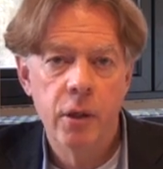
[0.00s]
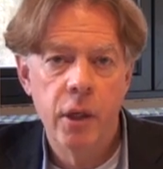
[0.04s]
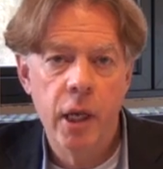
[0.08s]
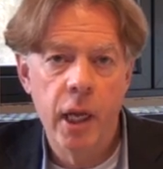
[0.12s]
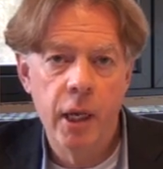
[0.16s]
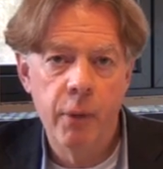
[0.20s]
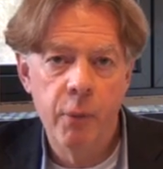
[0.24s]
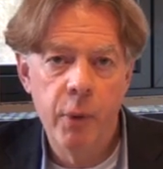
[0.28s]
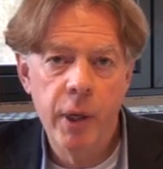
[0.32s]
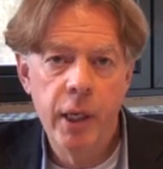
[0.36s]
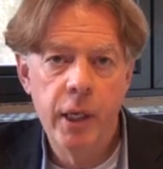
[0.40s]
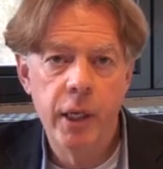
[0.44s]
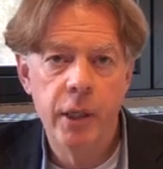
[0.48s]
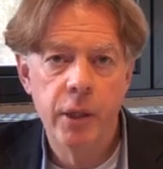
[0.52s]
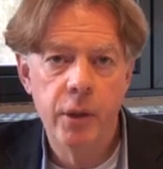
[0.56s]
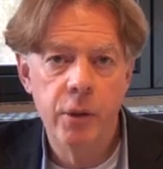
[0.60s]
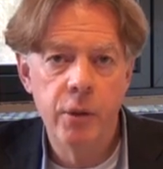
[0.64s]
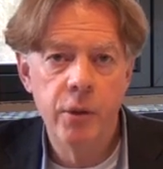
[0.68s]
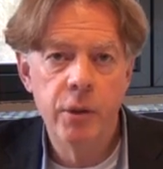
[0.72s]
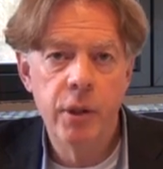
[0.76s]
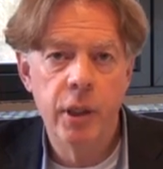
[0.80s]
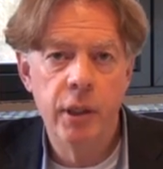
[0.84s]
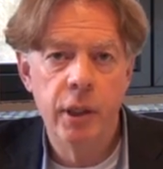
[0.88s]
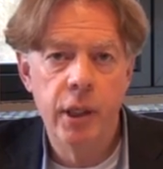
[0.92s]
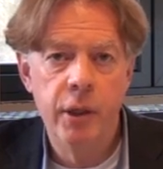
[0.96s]
And we can
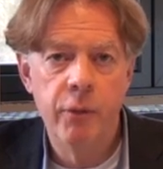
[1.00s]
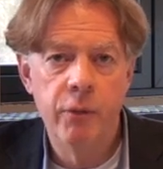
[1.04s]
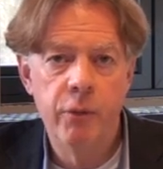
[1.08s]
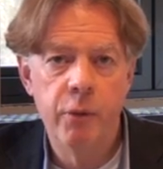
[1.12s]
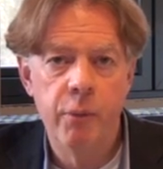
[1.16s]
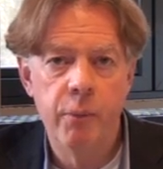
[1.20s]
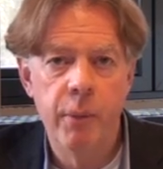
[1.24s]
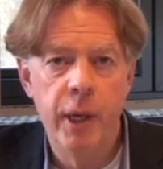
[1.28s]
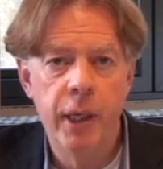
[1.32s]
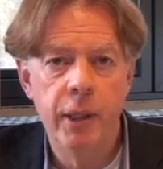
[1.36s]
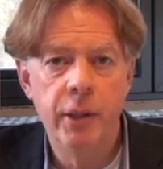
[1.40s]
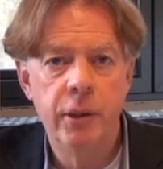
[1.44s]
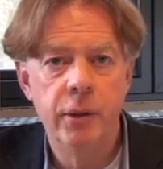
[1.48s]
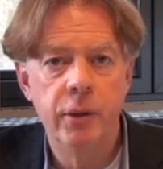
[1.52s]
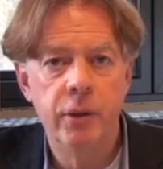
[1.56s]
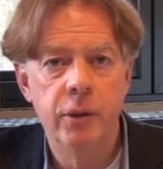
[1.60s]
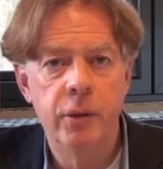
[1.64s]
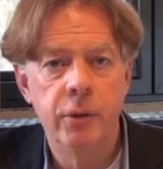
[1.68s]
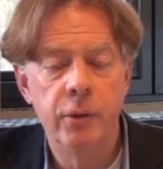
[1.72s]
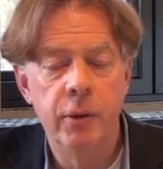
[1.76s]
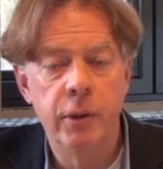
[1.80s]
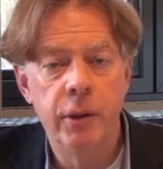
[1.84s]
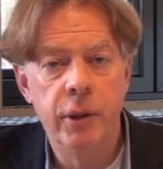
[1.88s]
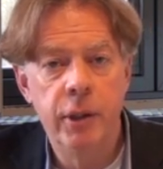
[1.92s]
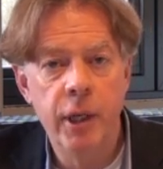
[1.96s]
use that information
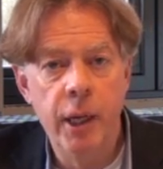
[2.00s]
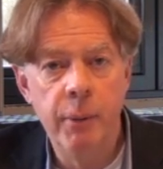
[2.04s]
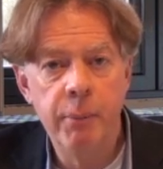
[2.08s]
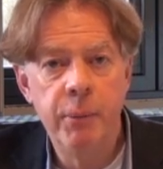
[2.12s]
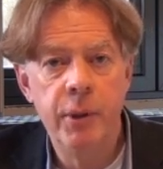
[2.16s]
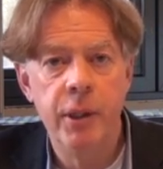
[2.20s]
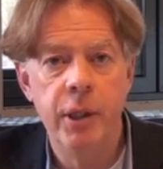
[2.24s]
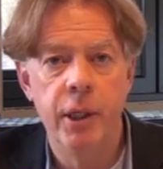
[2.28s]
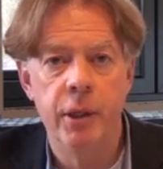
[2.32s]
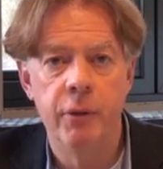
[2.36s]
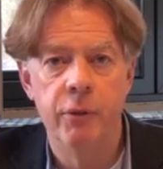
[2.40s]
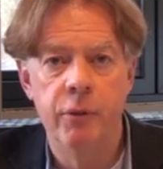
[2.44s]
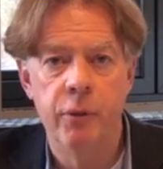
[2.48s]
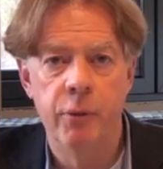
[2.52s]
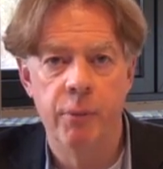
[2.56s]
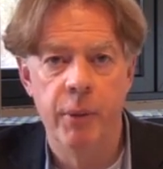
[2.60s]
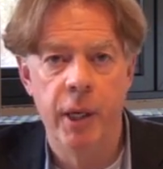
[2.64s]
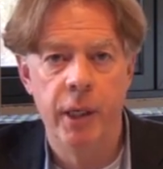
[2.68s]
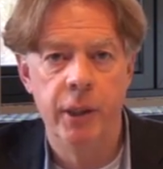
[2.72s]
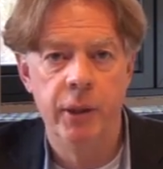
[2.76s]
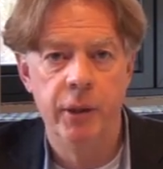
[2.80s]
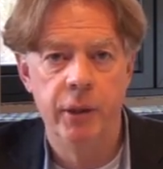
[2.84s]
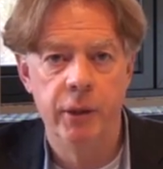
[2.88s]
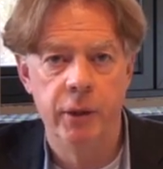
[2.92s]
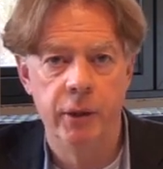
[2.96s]
to adapt the
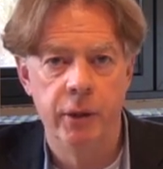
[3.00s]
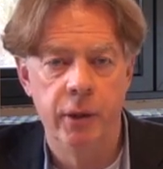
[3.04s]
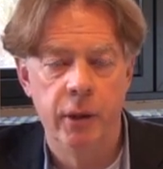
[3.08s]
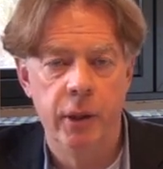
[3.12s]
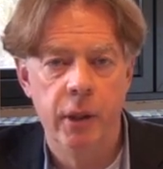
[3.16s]
information,